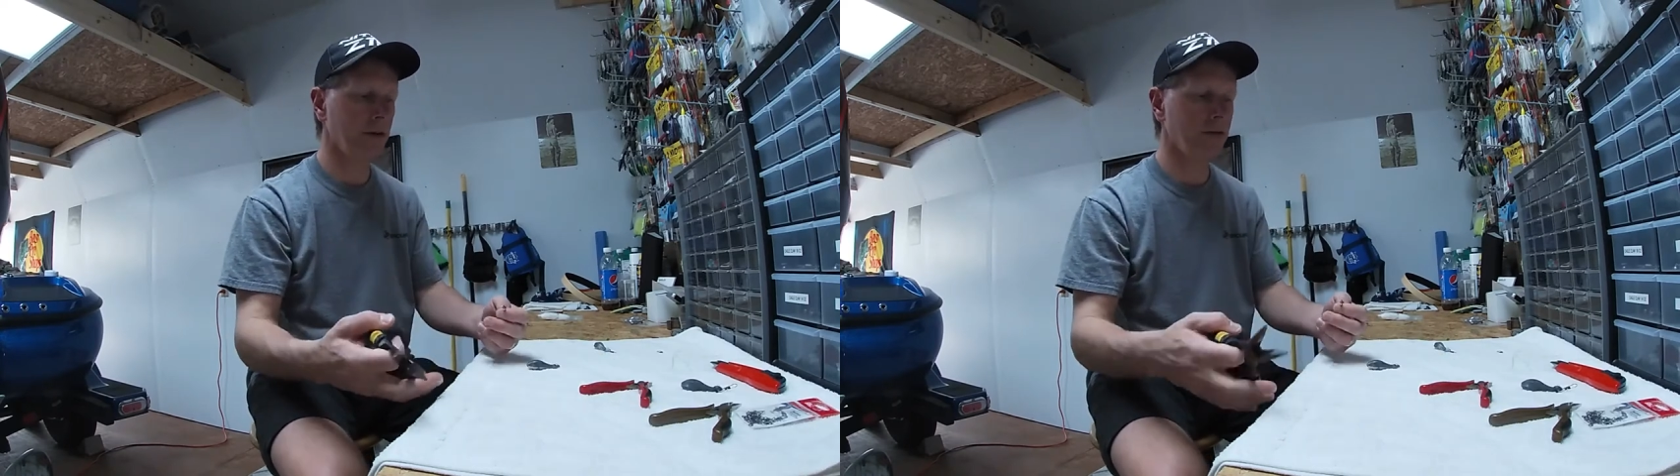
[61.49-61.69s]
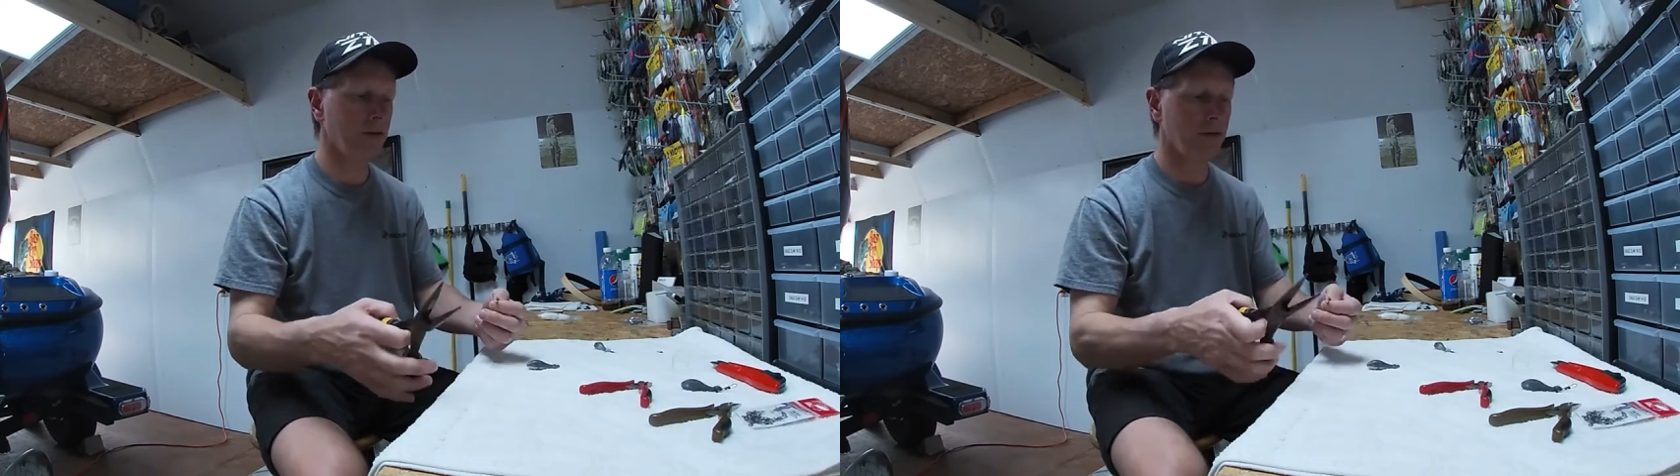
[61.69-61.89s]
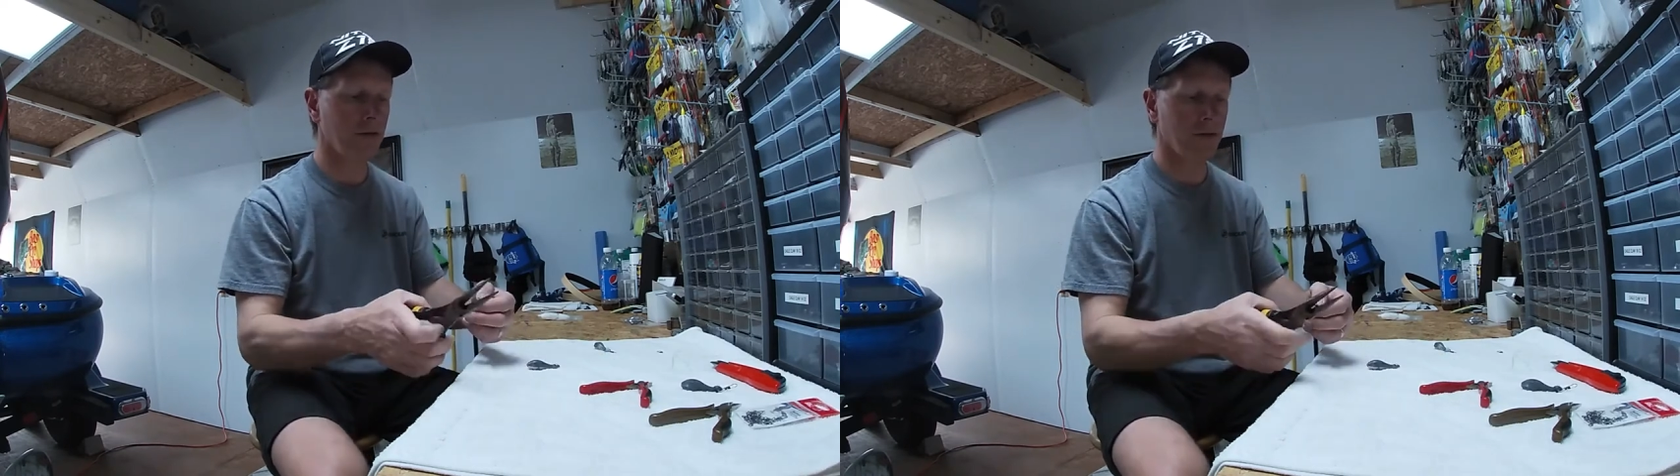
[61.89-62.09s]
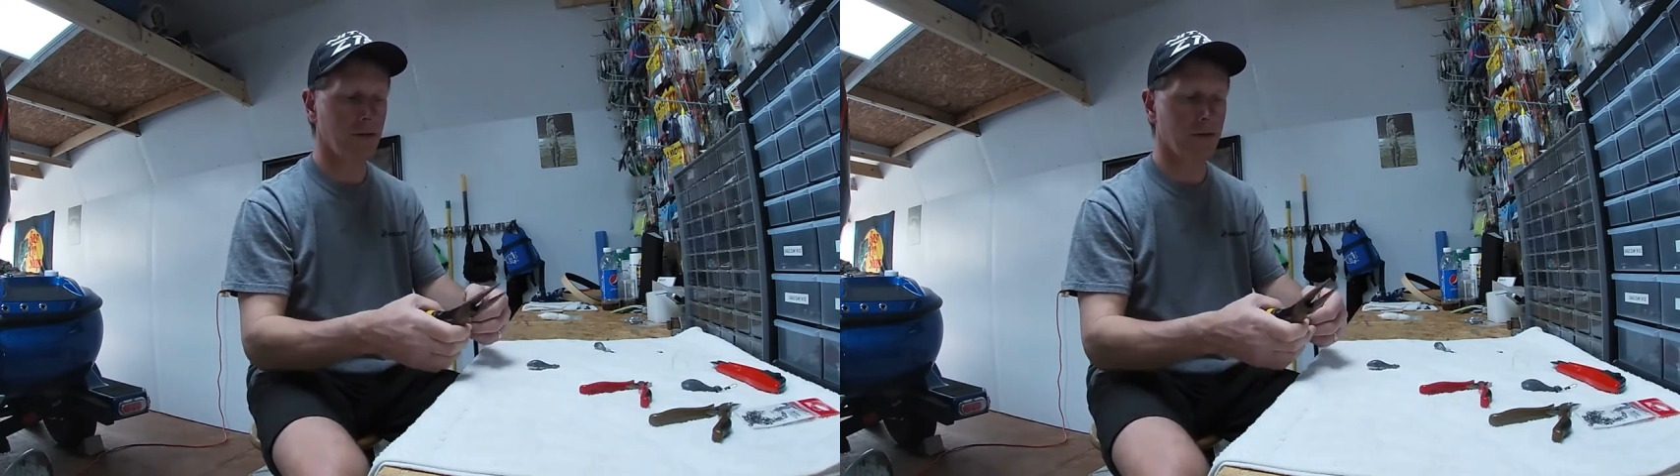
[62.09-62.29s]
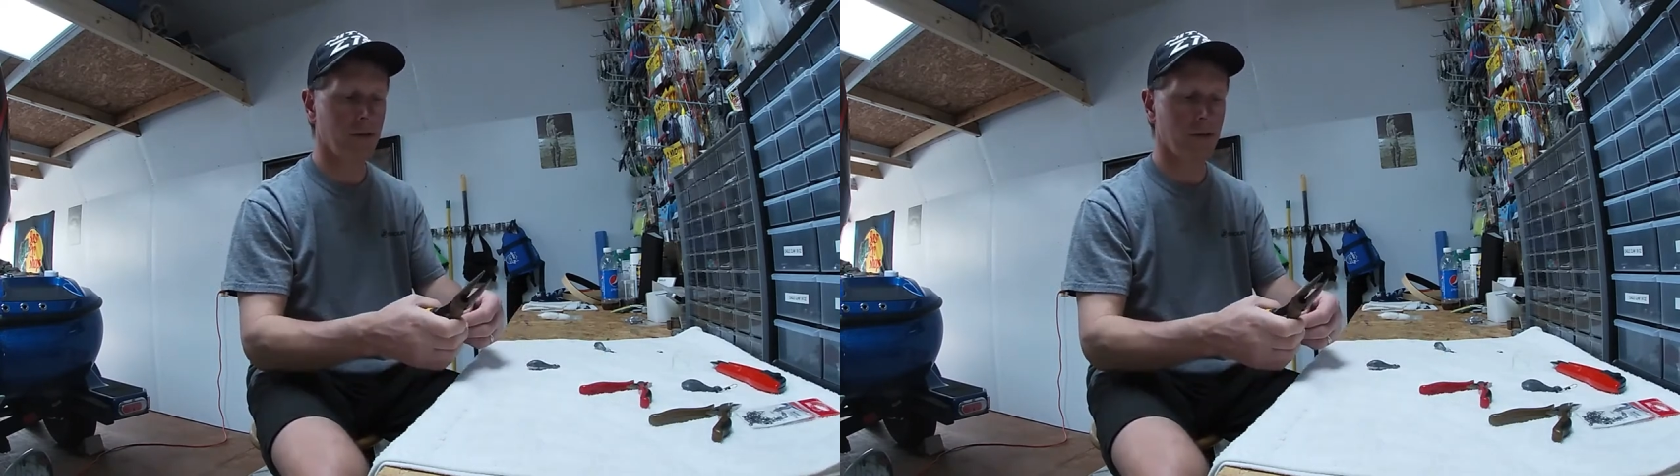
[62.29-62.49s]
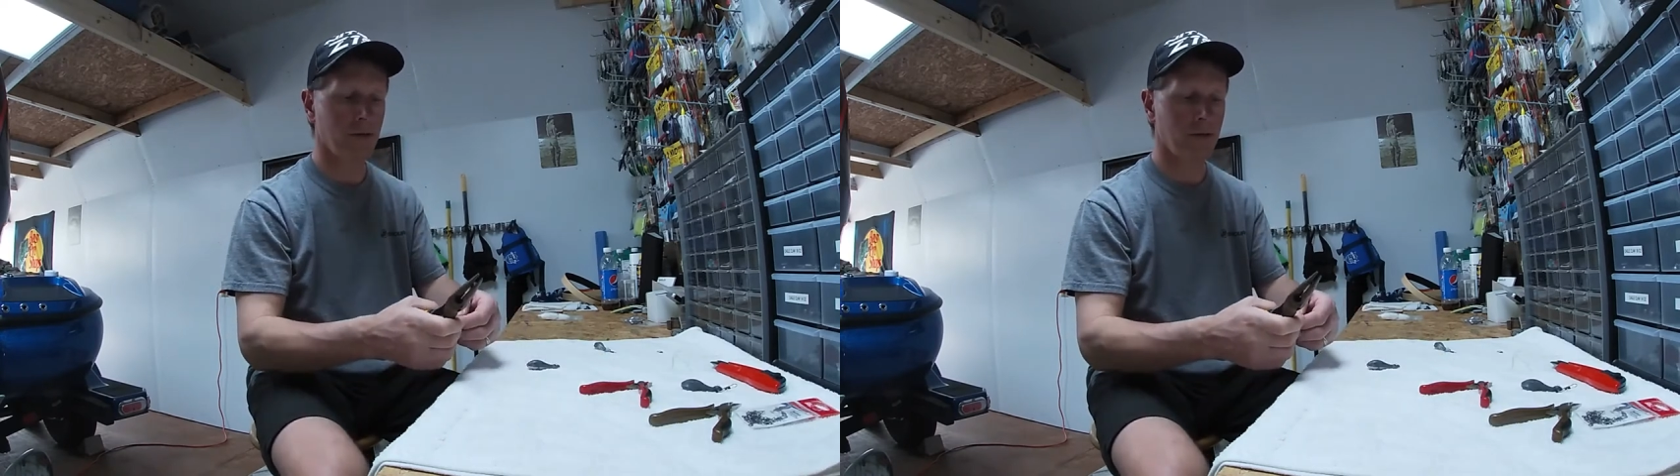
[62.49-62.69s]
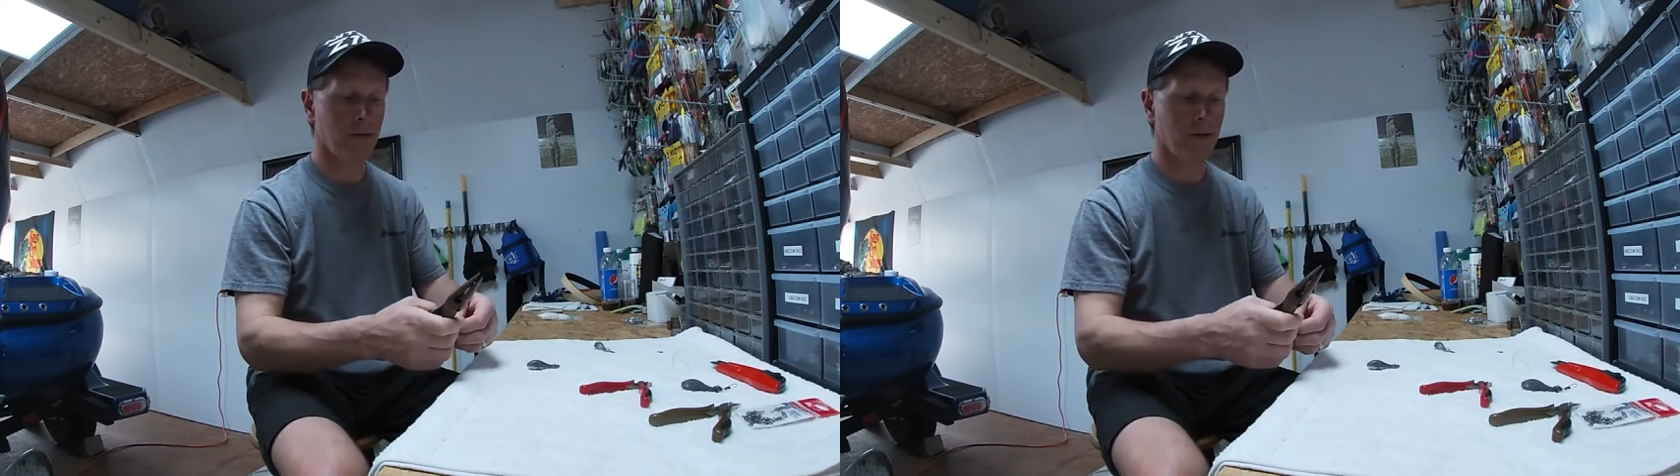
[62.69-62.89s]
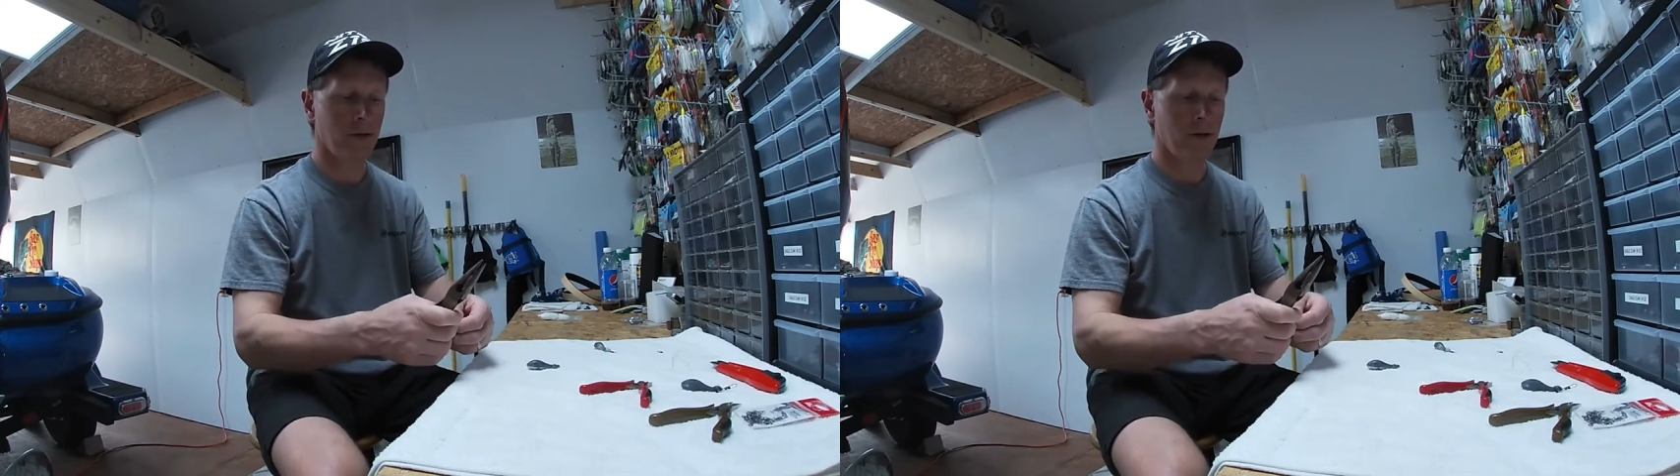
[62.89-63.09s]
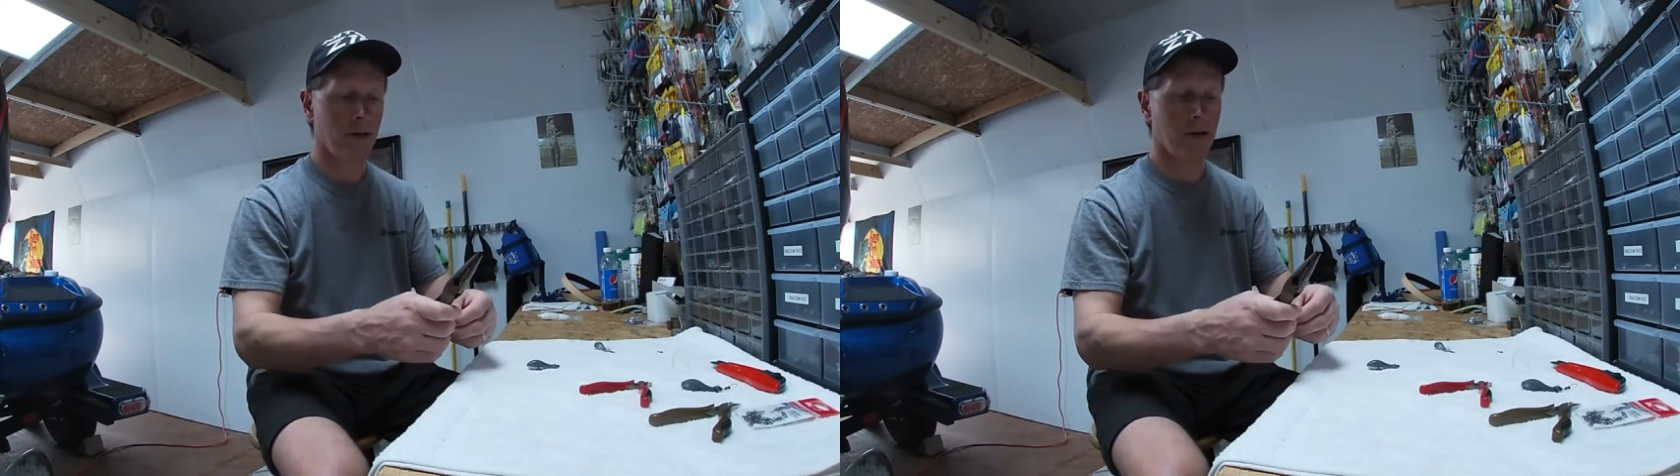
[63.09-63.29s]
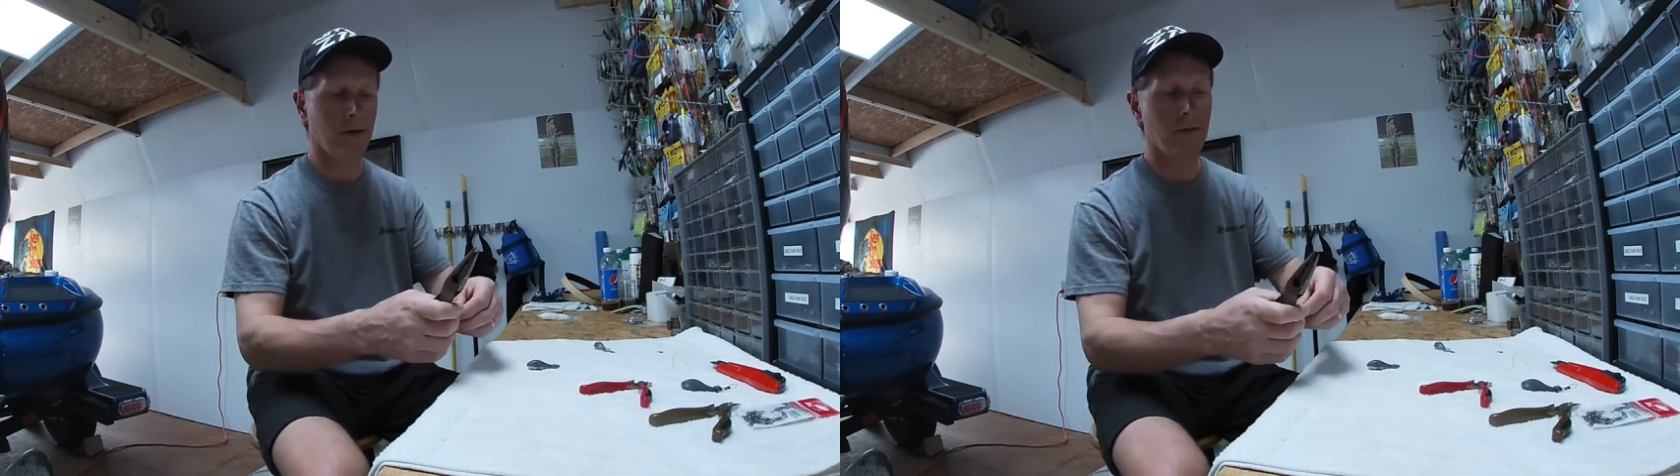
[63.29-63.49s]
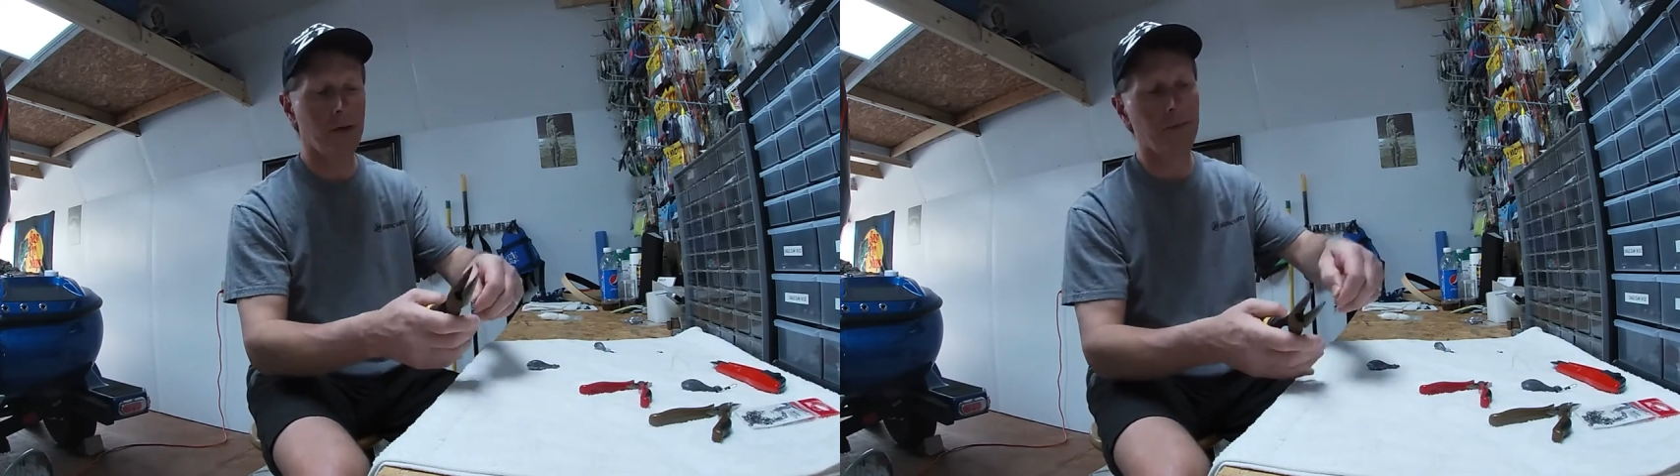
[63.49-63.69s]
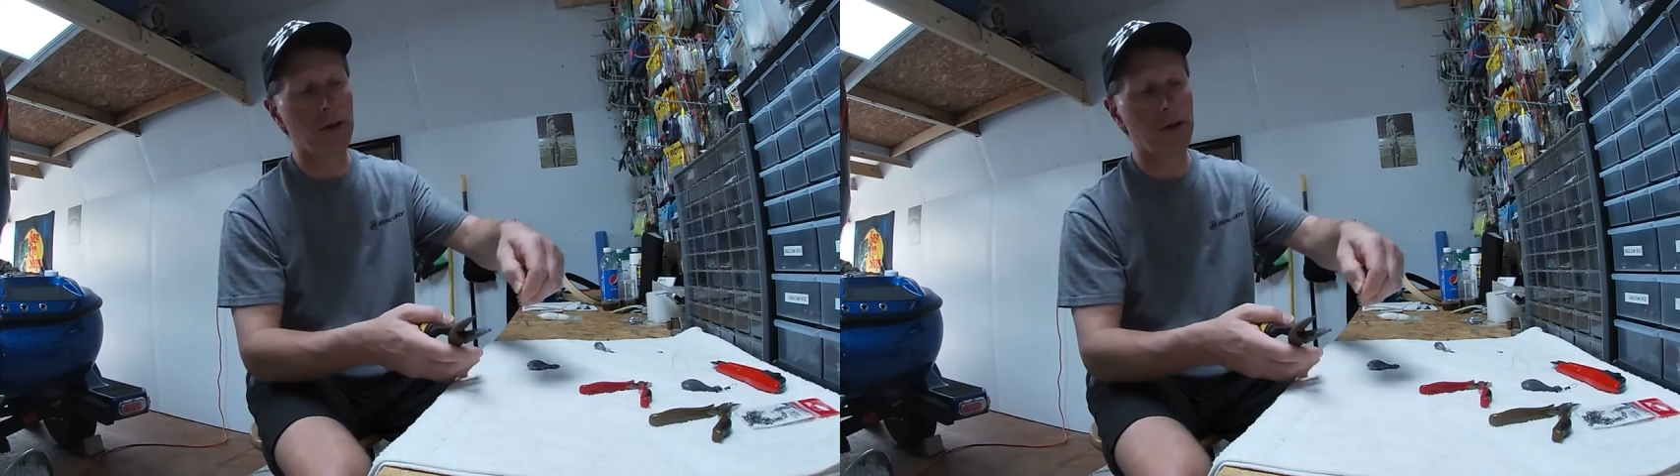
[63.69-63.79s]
noses, and right